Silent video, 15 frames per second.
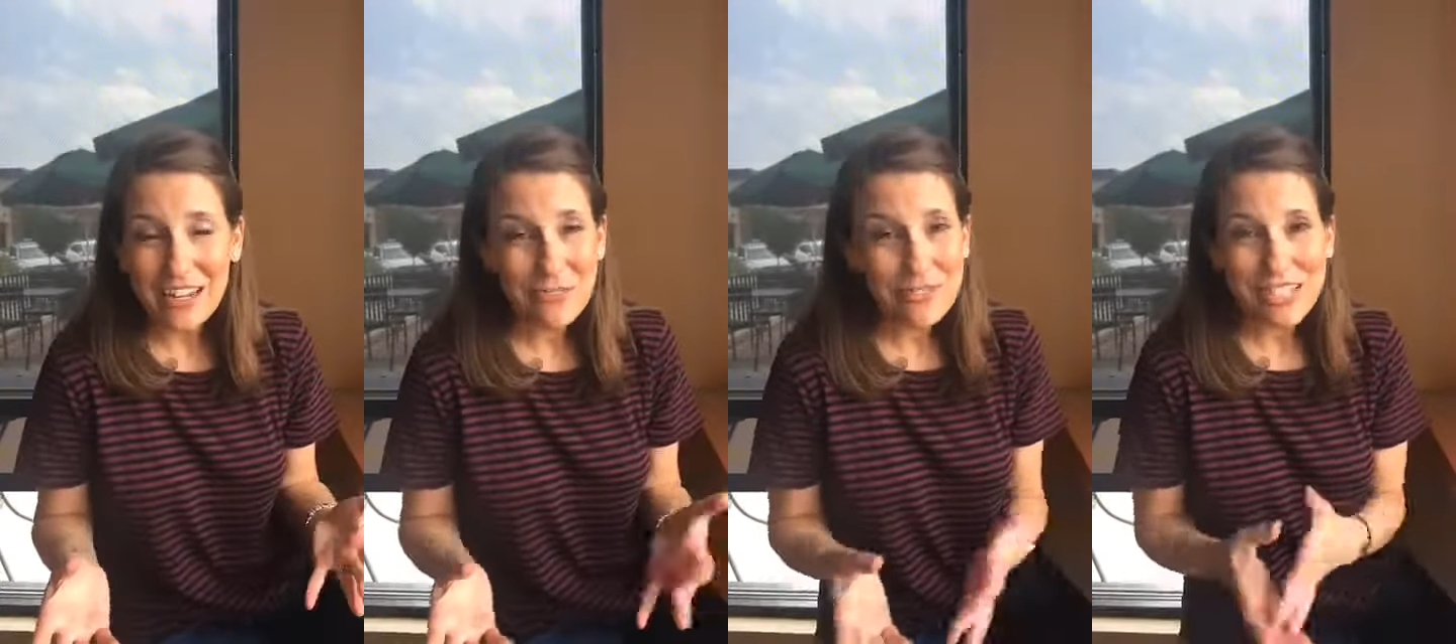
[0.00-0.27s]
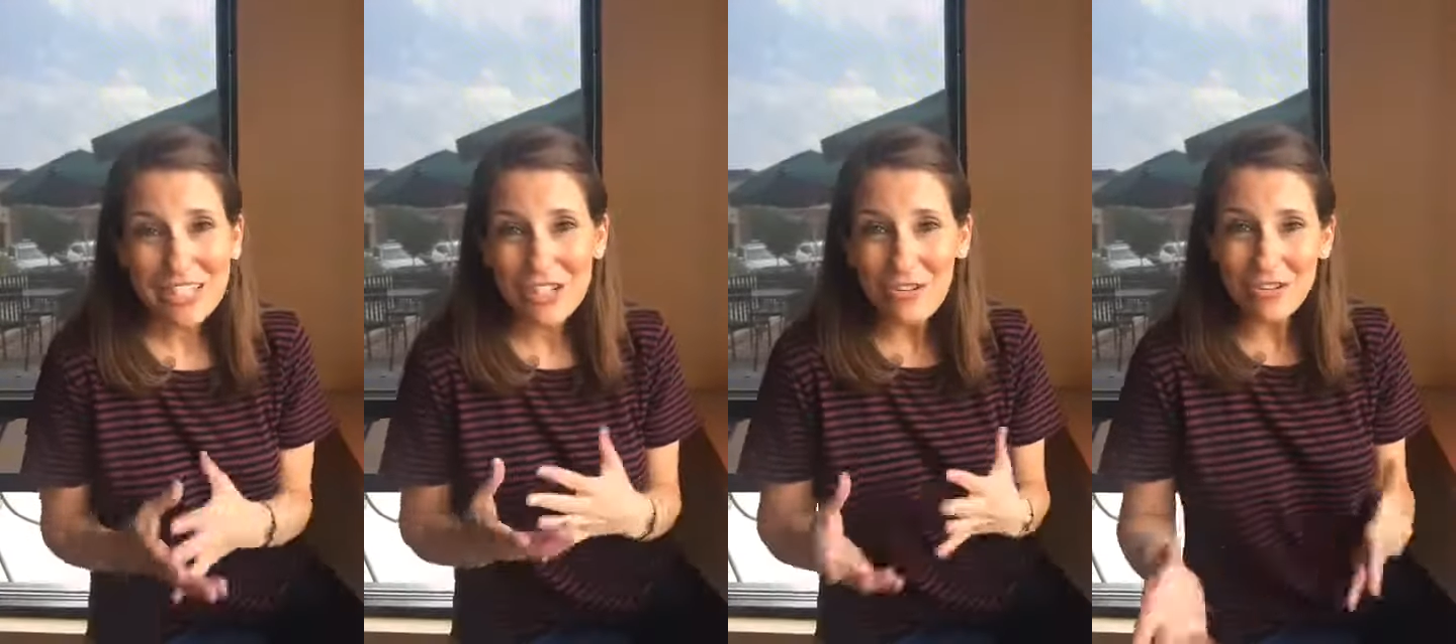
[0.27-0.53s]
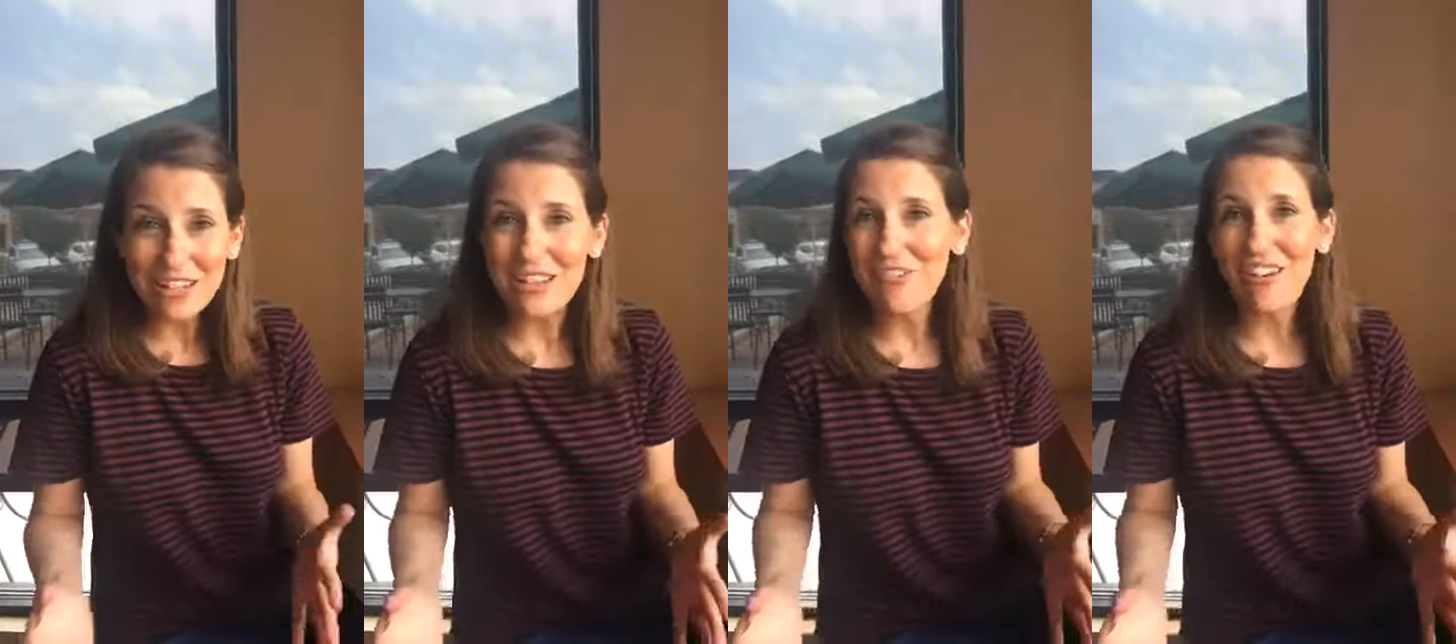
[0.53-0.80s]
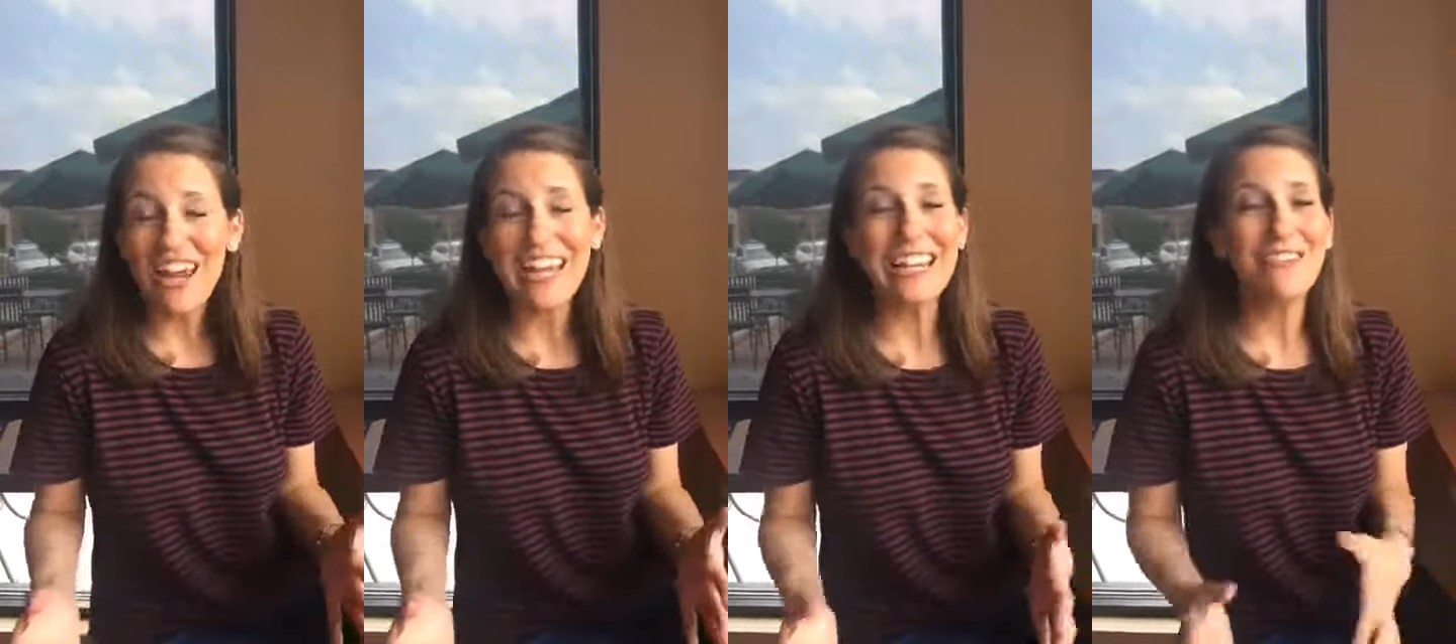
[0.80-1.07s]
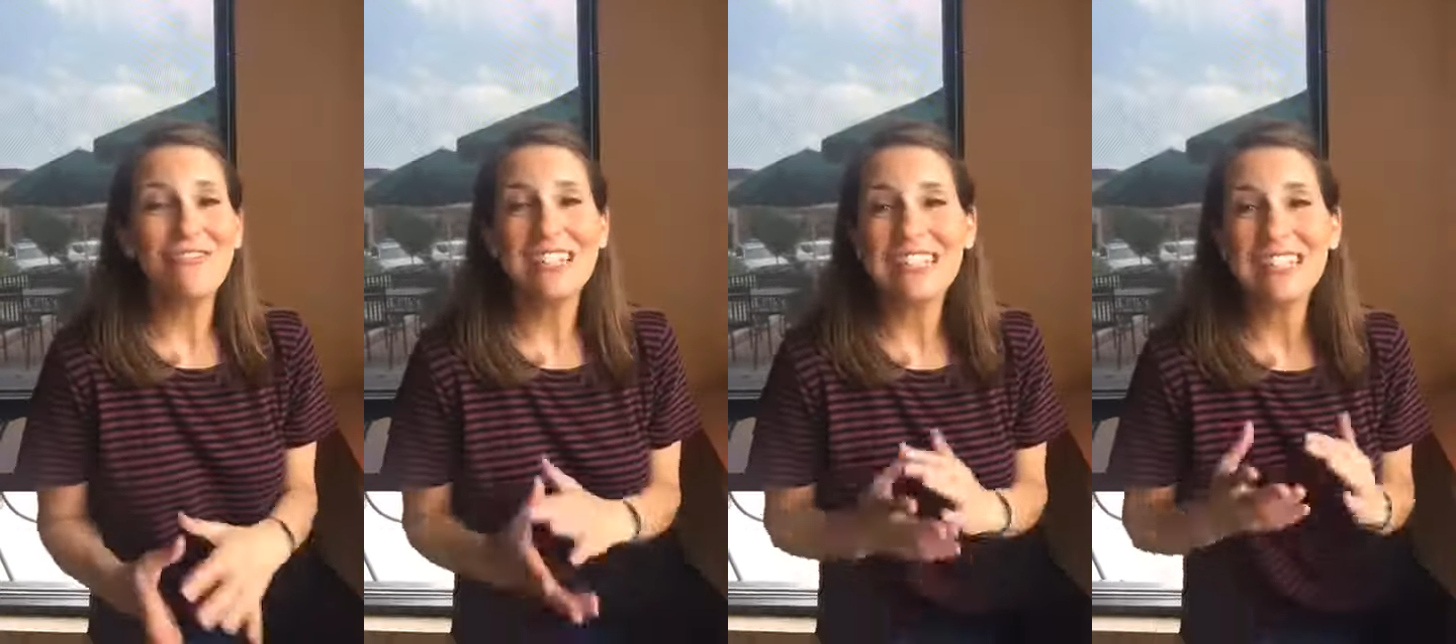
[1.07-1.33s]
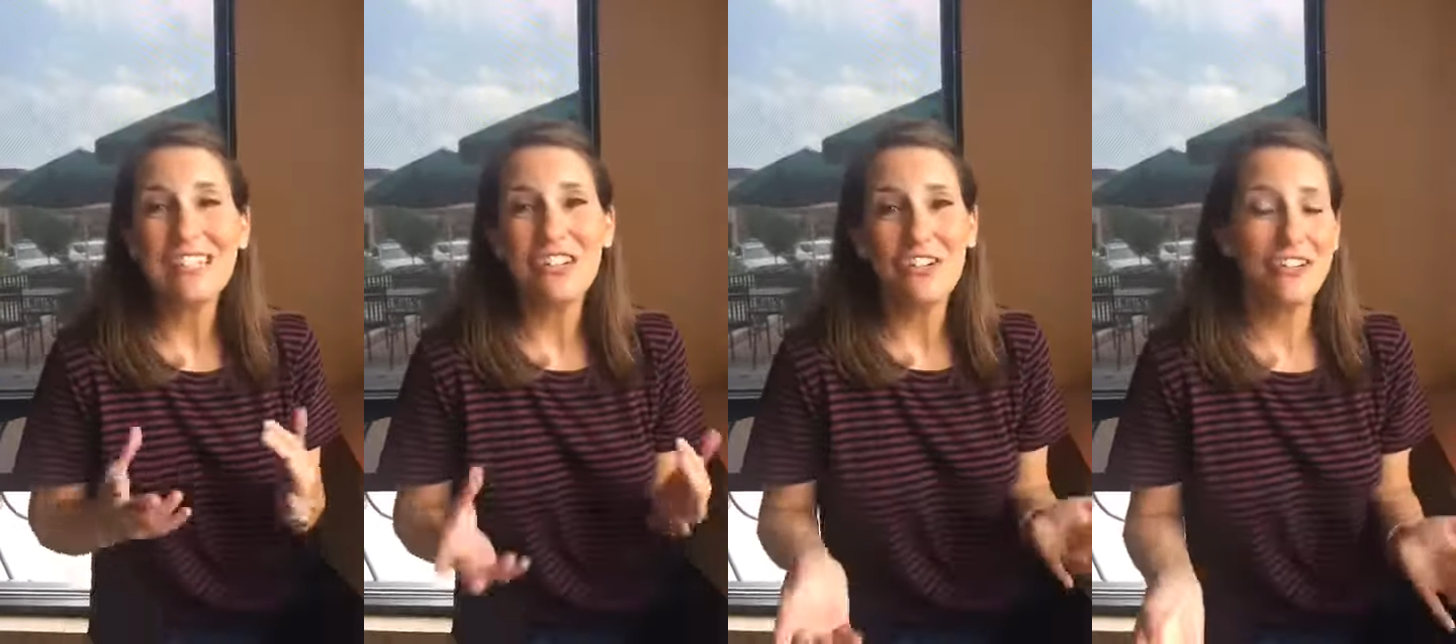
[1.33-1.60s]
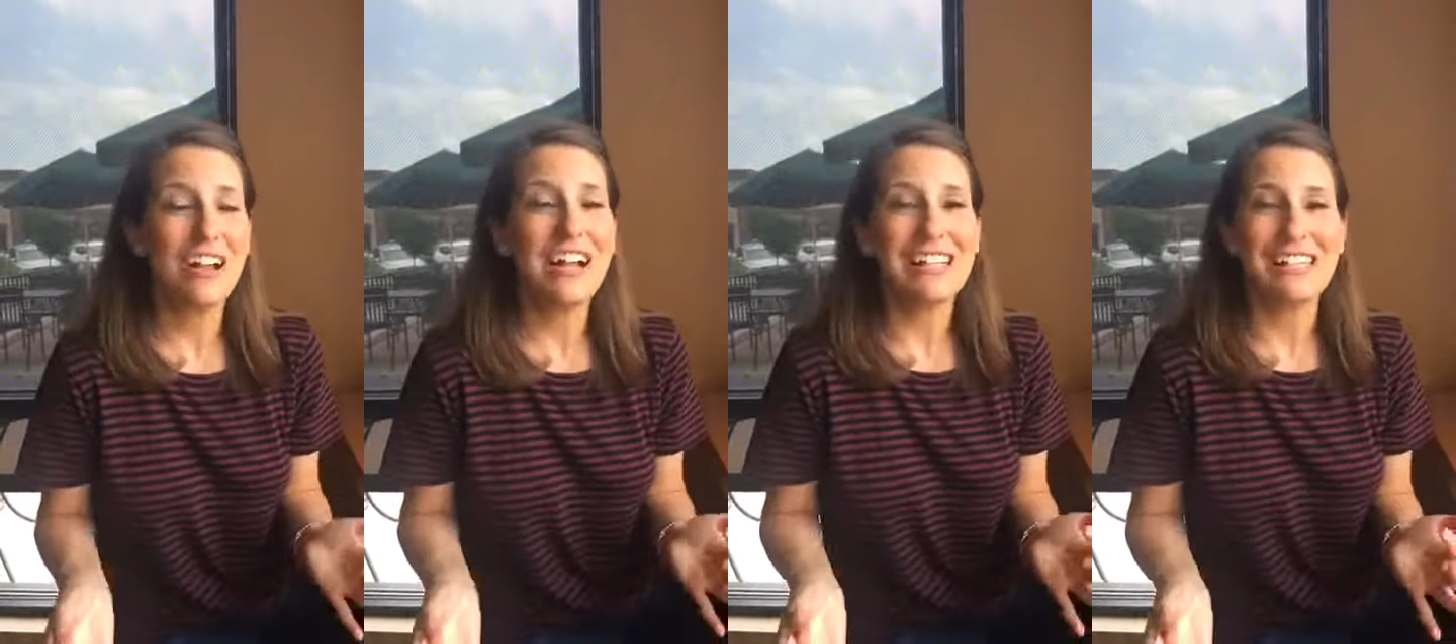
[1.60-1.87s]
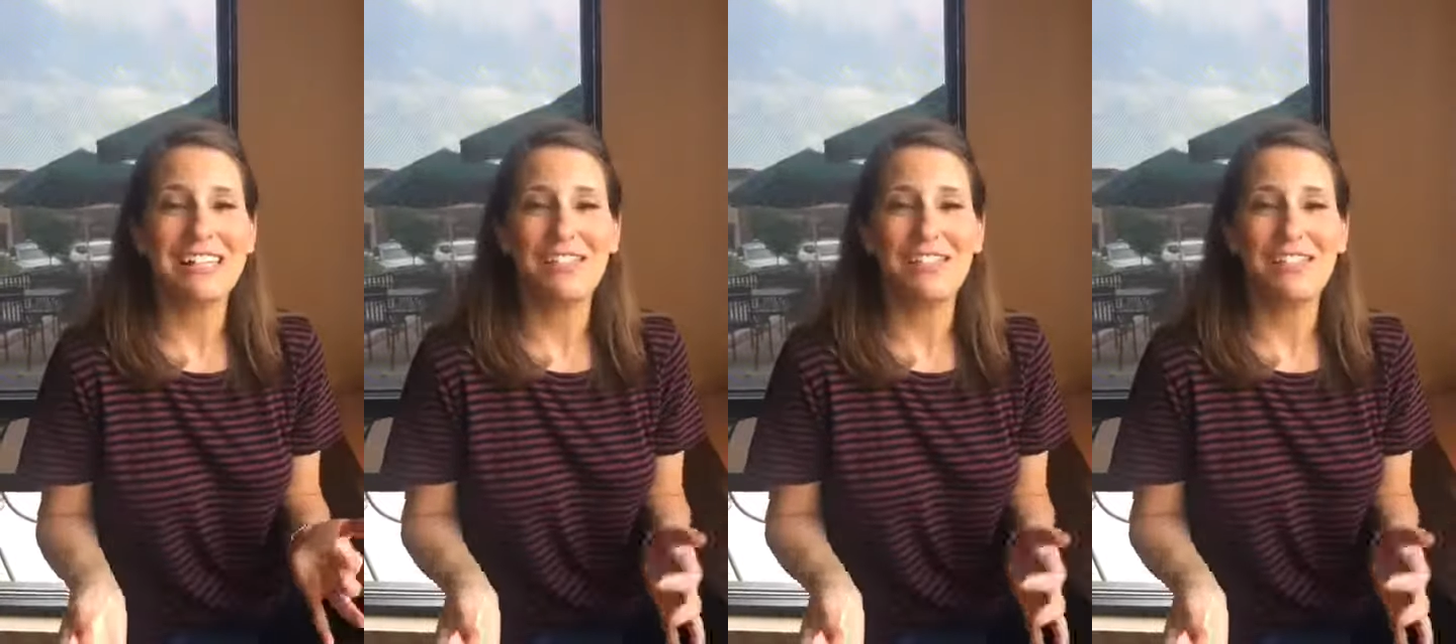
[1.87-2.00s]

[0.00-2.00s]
It was totally fine. It wasn't the crust.